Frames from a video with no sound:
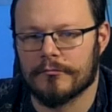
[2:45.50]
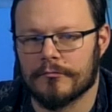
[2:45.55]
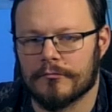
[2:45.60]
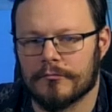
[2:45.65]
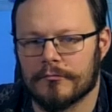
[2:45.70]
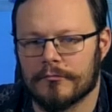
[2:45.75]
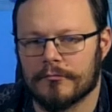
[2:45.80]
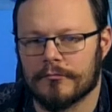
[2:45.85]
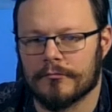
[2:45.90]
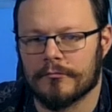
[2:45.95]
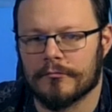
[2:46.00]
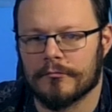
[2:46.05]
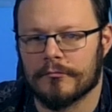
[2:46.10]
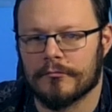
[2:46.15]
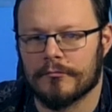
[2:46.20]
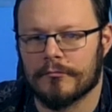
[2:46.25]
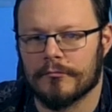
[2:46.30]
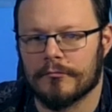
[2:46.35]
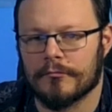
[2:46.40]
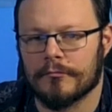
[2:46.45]

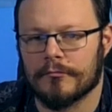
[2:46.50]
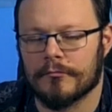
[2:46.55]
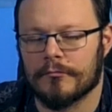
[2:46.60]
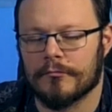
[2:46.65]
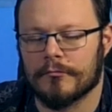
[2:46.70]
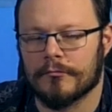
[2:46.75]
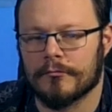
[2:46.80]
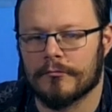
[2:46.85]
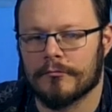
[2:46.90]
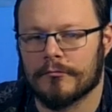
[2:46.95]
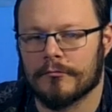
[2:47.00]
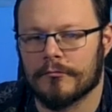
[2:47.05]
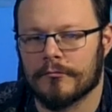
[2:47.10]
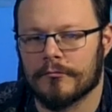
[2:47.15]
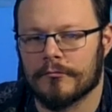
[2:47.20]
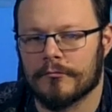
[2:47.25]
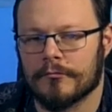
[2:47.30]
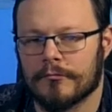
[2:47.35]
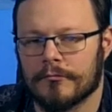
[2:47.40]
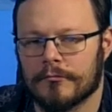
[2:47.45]

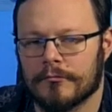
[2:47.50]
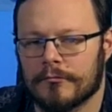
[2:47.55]
[no speech]